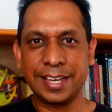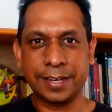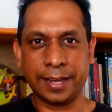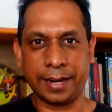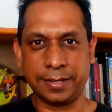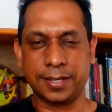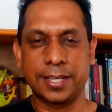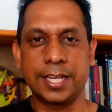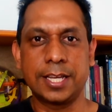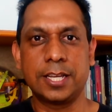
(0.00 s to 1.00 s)
Great.
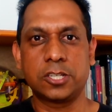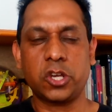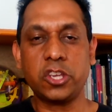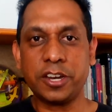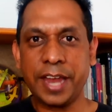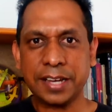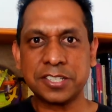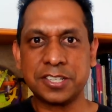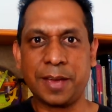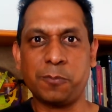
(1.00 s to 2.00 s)
So your next
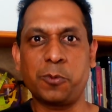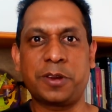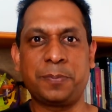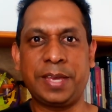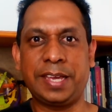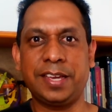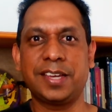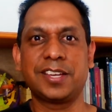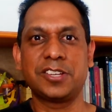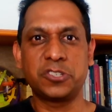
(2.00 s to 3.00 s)
step would be
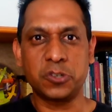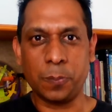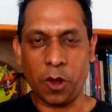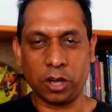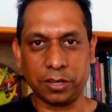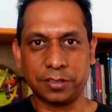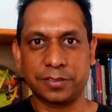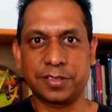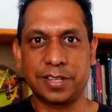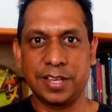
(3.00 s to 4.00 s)
to blog.
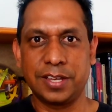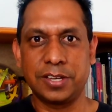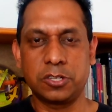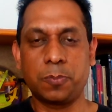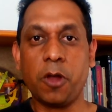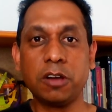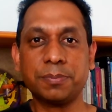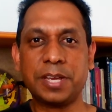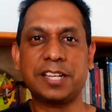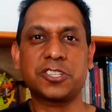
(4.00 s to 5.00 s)
To blog
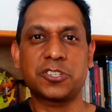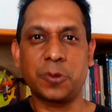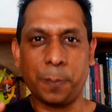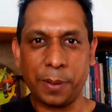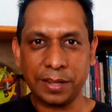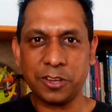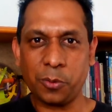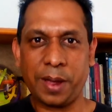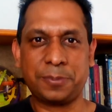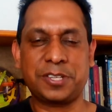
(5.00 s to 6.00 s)
means to build your
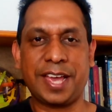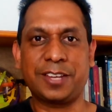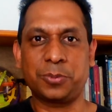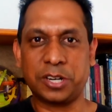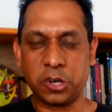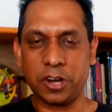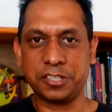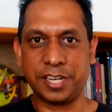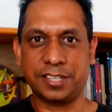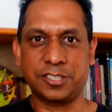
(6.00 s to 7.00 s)
website with
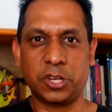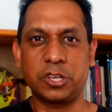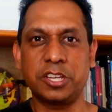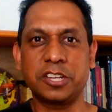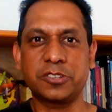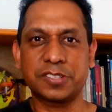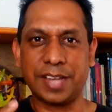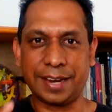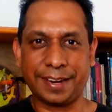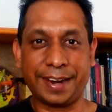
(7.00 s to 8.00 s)
content. So you need to
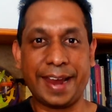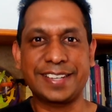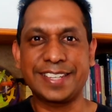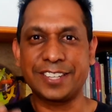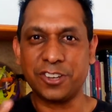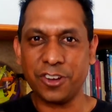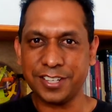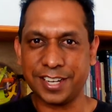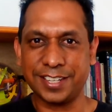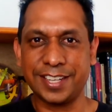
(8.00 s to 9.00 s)
start writing
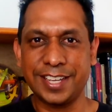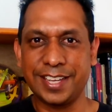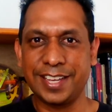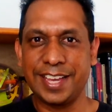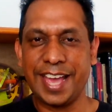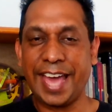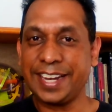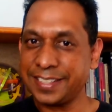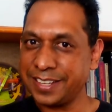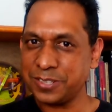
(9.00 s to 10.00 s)
content. And
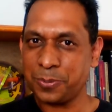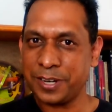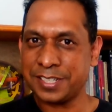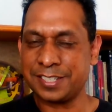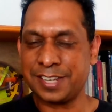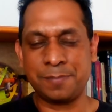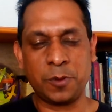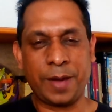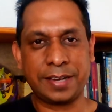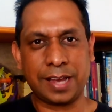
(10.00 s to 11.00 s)
at this point in time, you
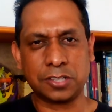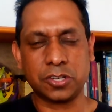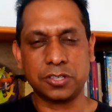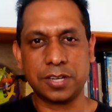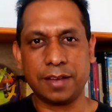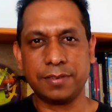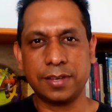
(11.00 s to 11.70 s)
might ask yourself,